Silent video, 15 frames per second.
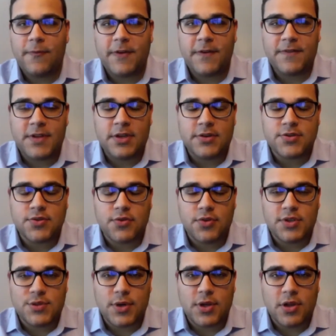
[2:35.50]
50 years old
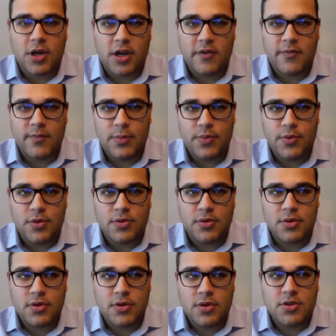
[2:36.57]
is when a lot of
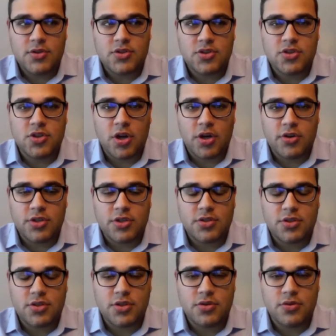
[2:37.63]
people start
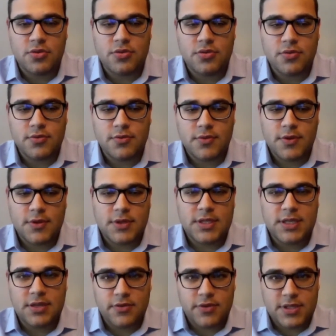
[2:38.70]
to
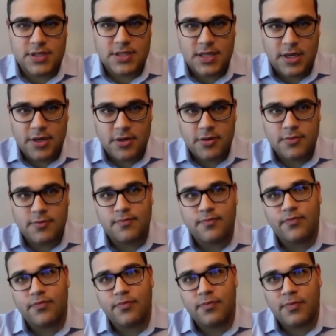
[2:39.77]
decrease their
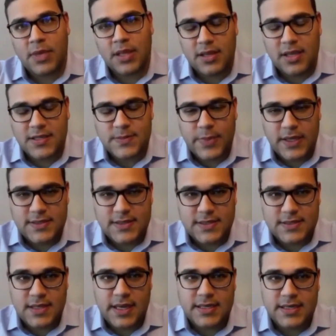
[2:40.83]
monthly
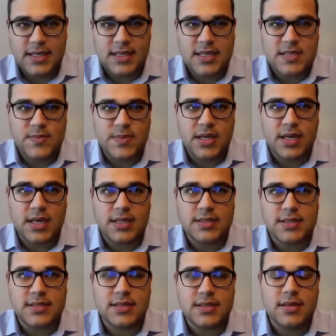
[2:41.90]
expenses. And I say this
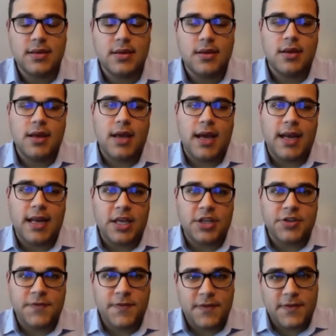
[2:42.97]
because at age
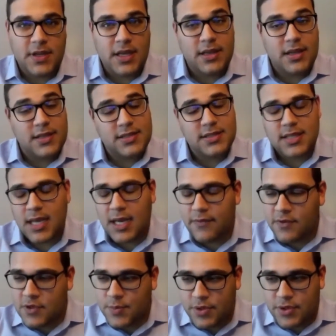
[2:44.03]
50, and this is the
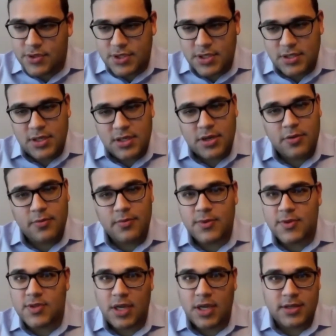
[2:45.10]
average person,
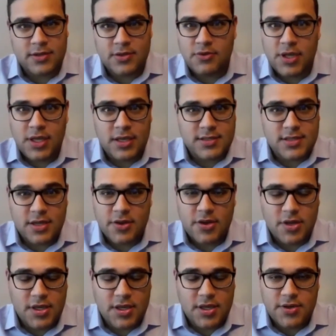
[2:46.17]
it's not unique, it's not a
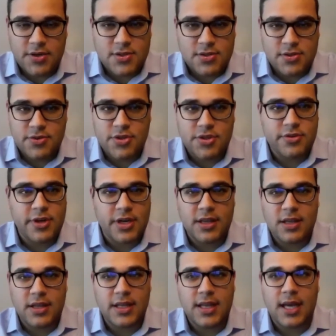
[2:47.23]
cookie cutter solution or
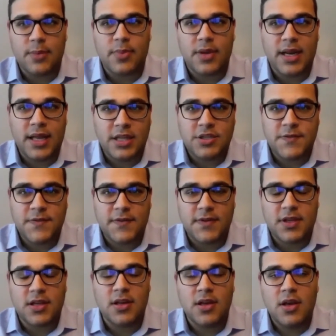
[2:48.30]
anything like that, but at age
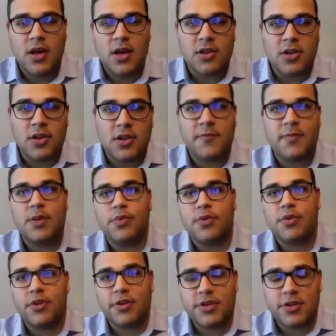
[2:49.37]
50, a lot of people
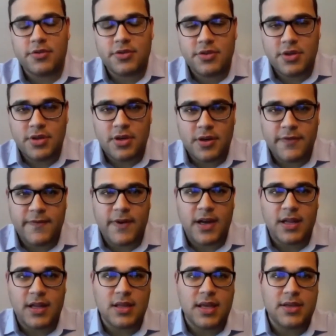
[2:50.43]
or their children are
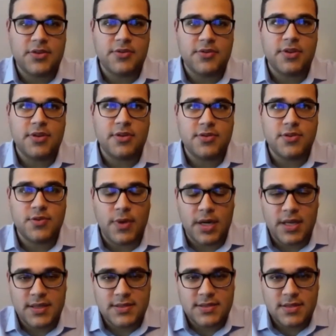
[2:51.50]
finally entering their
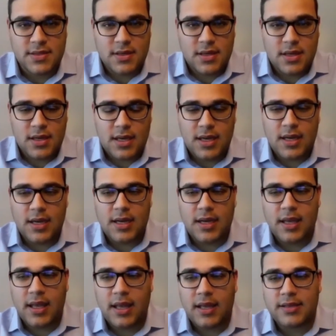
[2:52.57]
20s.
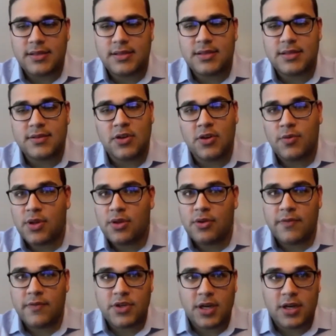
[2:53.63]
And whether you
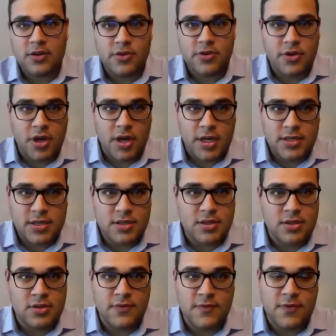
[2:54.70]
have a child or not,
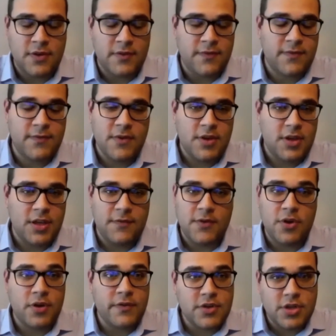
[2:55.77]
if you
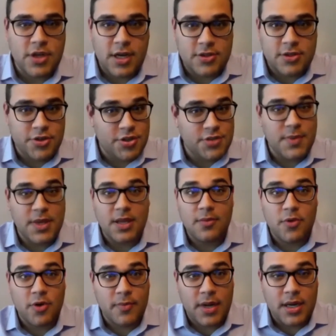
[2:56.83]
don't have a child, you're just making
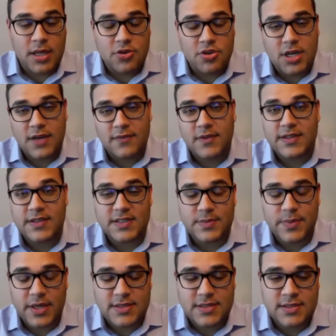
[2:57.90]
more money, you should have less
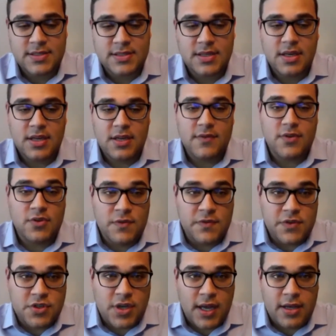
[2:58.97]
expenses. If you do
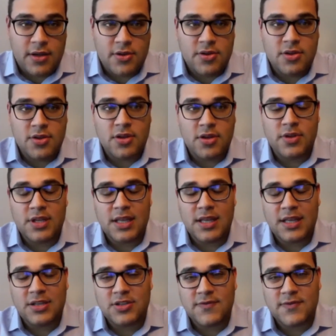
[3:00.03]
have a child, in the
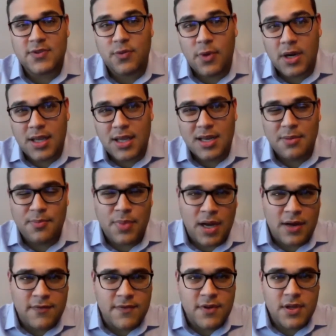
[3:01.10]
age of 20 and
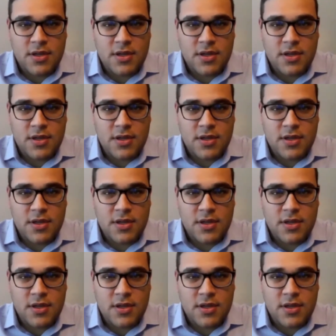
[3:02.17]
above,